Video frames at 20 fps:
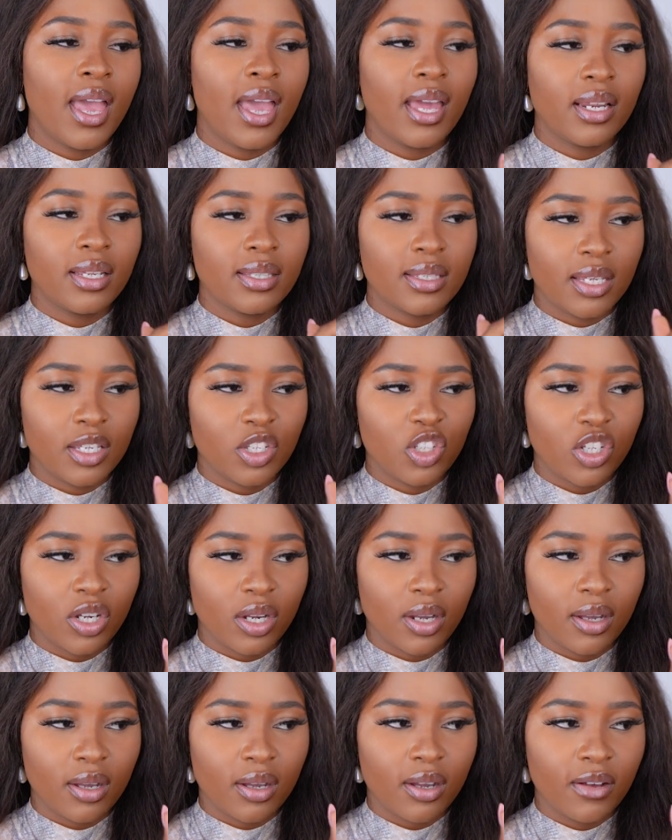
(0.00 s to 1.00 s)
and it says
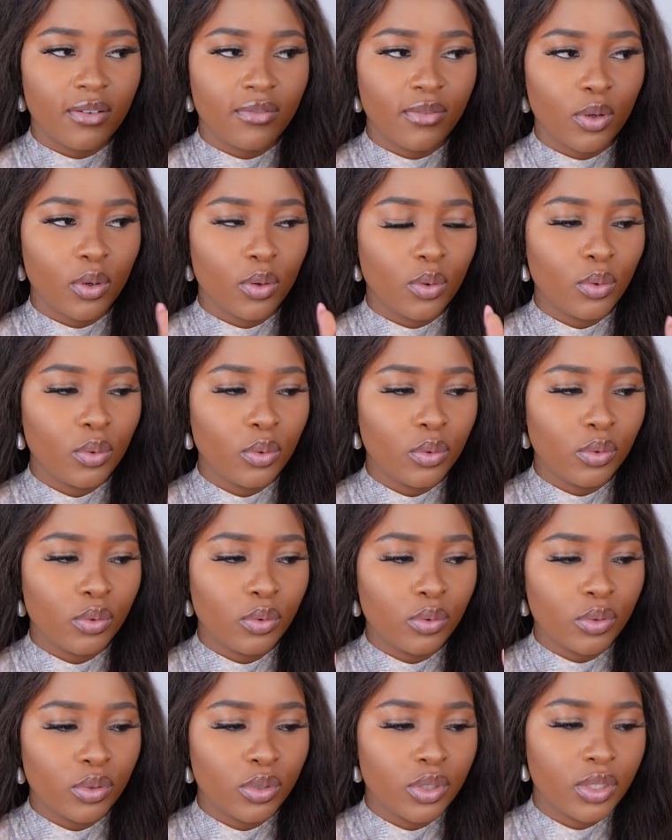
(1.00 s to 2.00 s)
Shaghaf
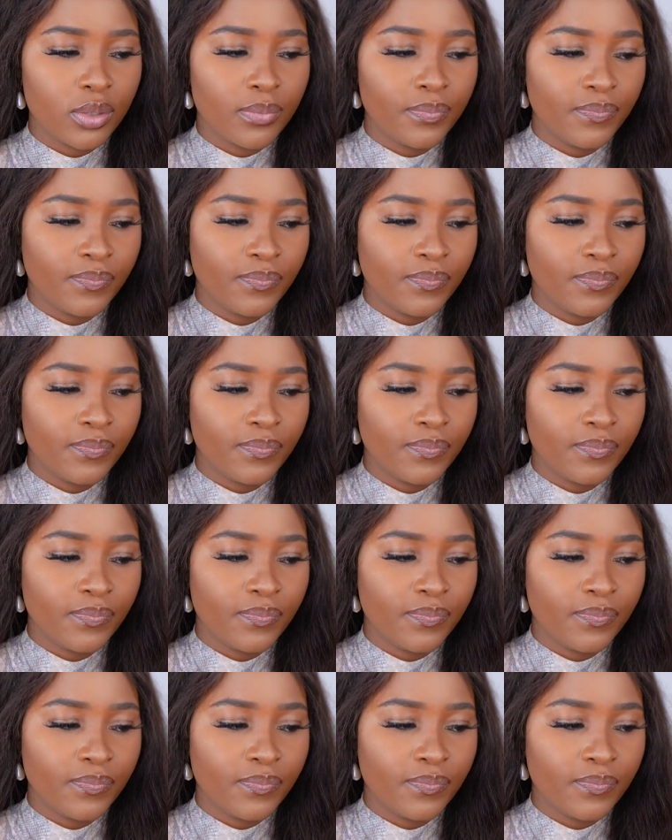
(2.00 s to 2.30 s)
Oud.